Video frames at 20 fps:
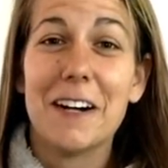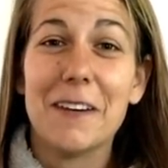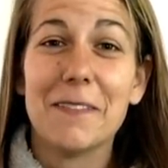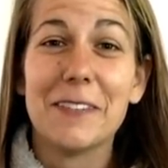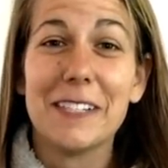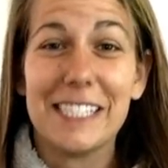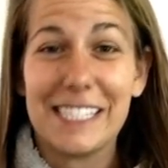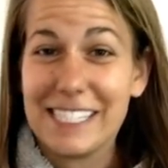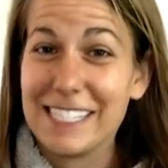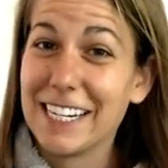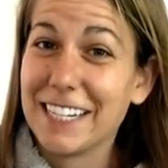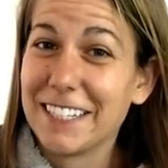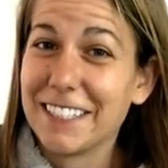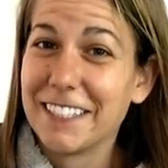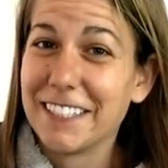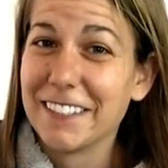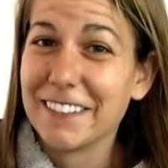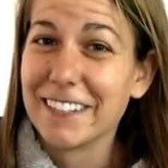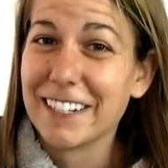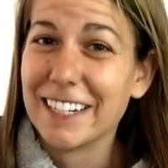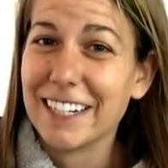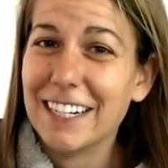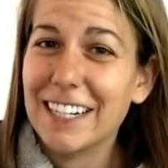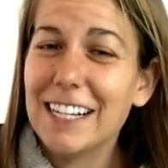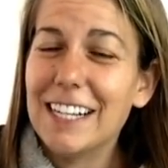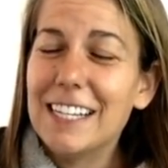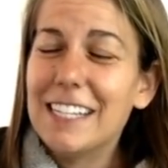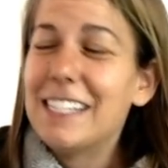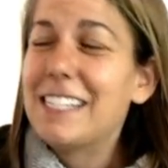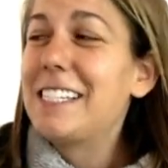up and sing to her.
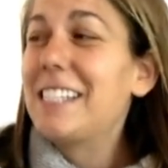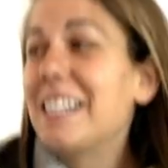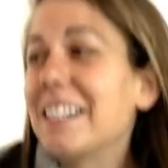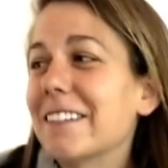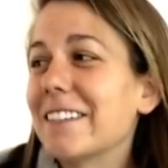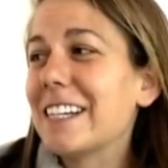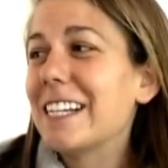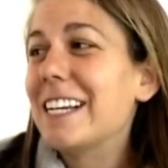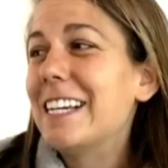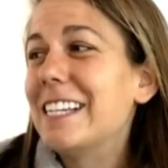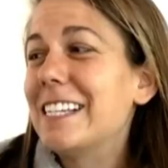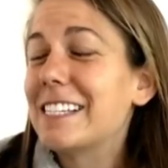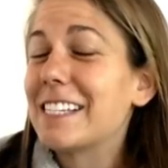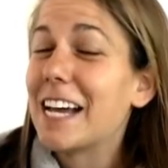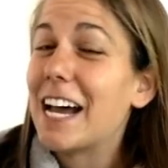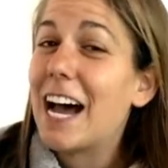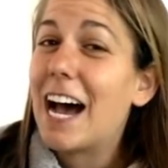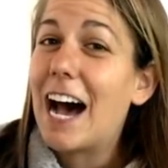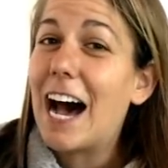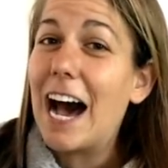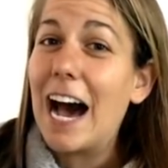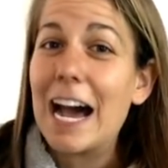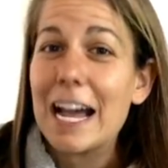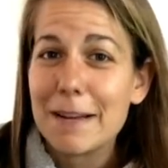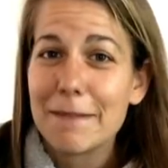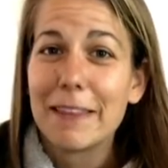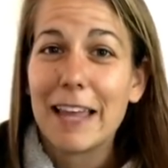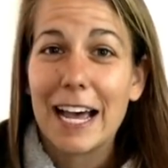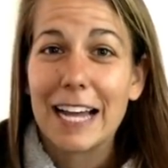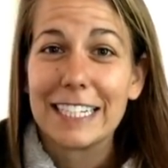Secret is,
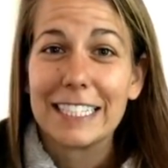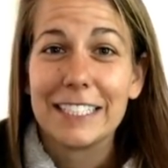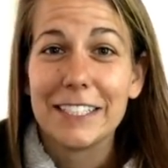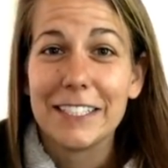I'm that